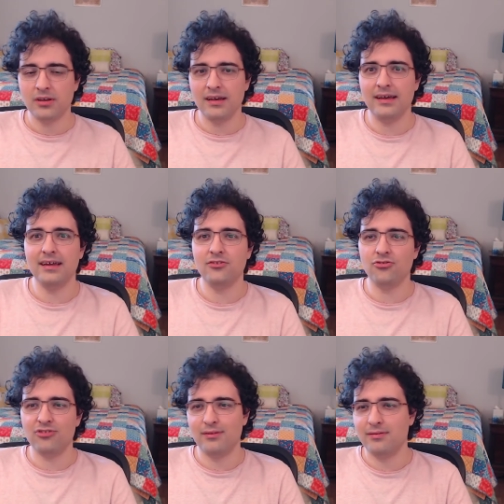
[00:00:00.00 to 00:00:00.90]
to
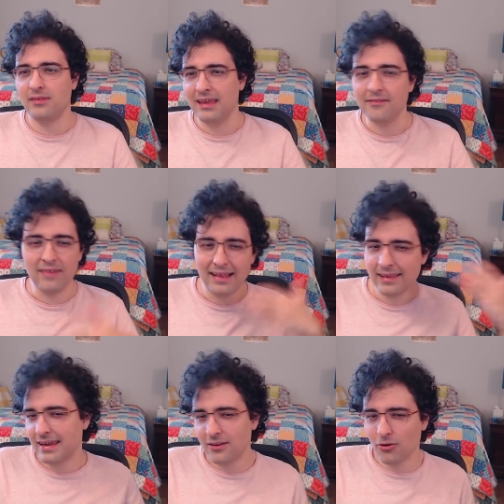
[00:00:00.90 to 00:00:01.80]
just
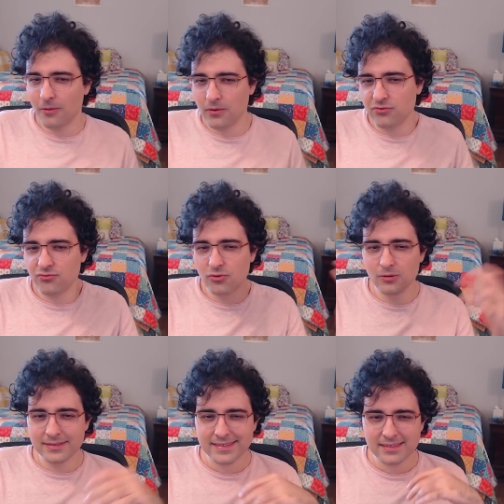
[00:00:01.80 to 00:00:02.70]
invalidate all those
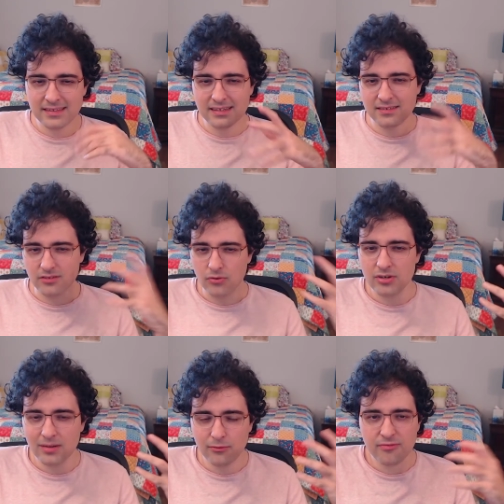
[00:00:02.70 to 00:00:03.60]
rules that
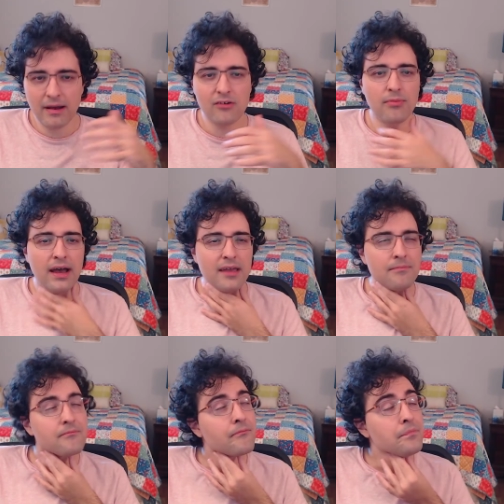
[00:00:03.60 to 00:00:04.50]
Odium was bound by.
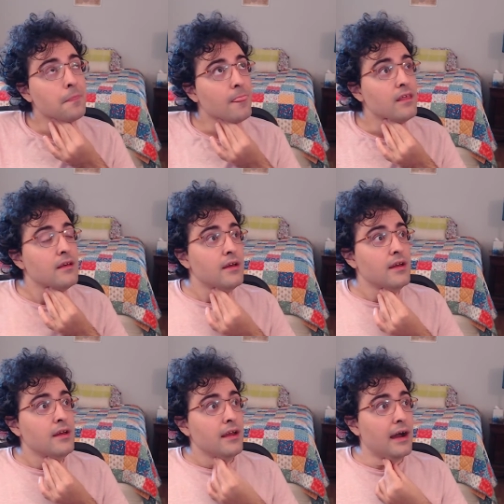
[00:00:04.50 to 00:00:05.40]

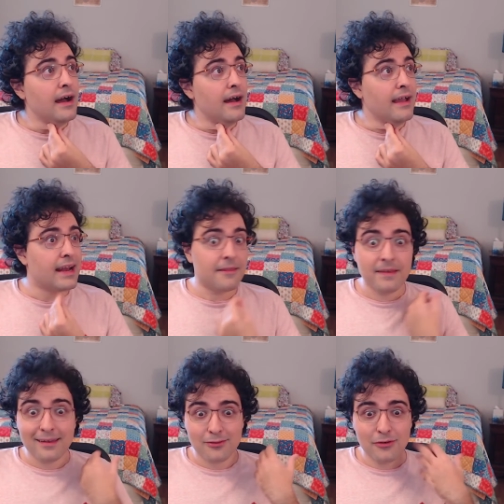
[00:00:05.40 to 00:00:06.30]
And I
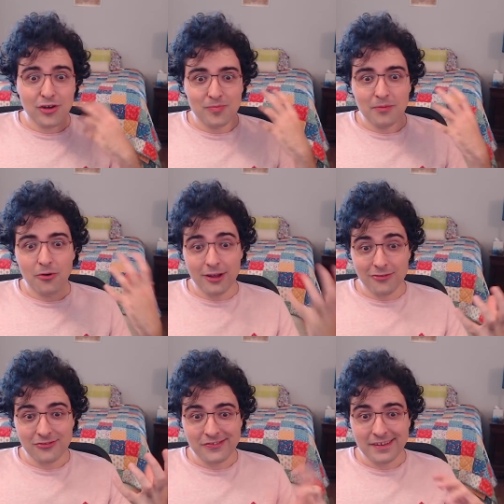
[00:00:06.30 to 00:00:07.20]
think it's going to be more
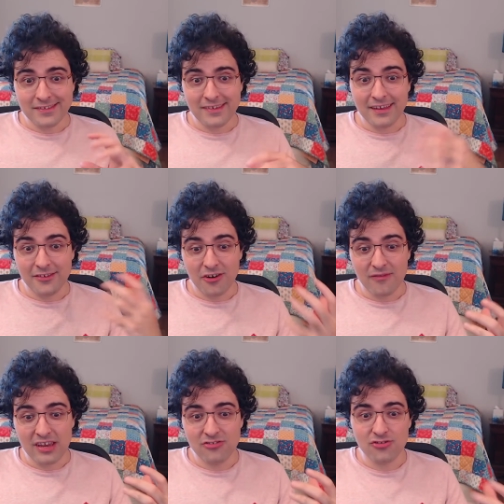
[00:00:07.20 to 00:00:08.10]
interesting seeing
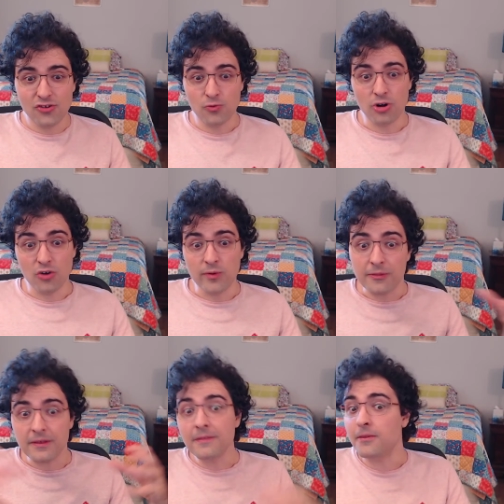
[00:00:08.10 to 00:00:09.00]
Teravangian work
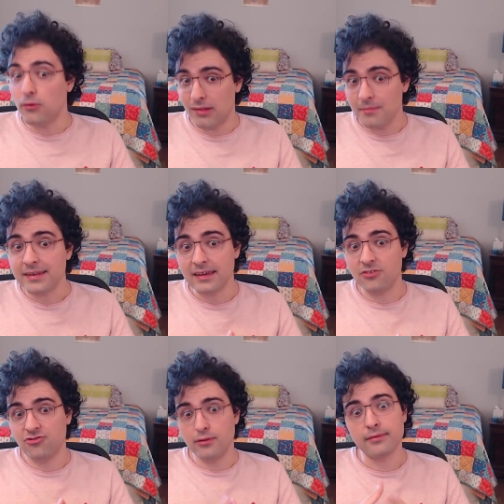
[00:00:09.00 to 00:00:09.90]
within those
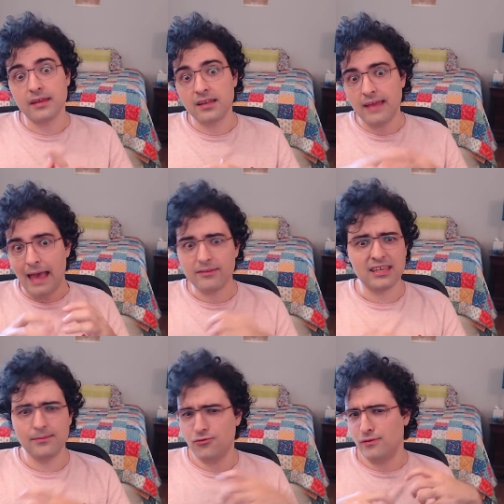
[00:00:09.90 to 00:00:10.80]
limitations than having
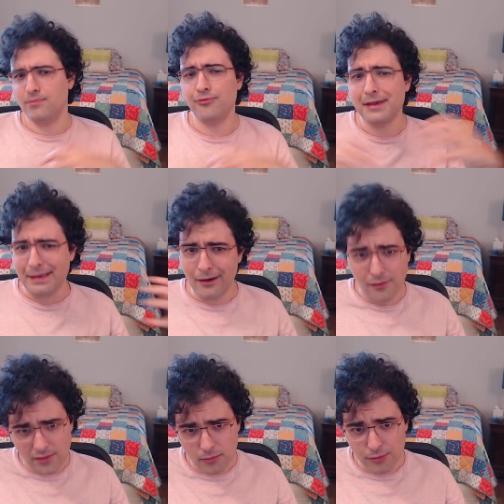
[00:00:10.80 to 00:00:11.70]
him just break out of
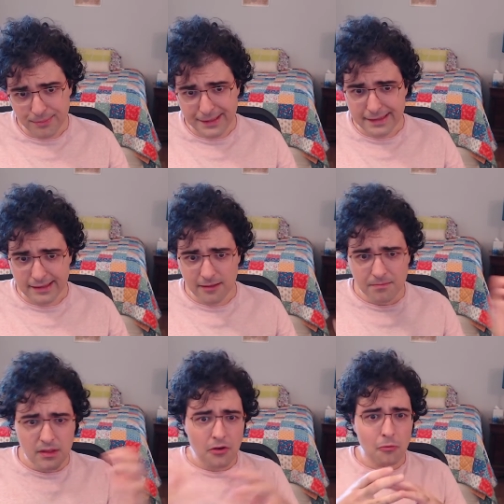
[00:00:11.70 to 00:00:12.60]
them completely.
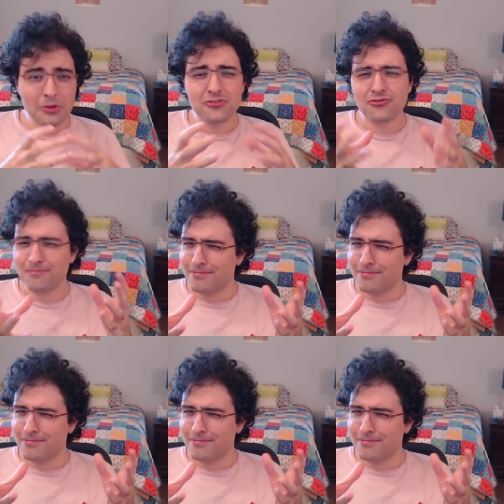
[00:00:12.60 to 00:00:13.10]
Which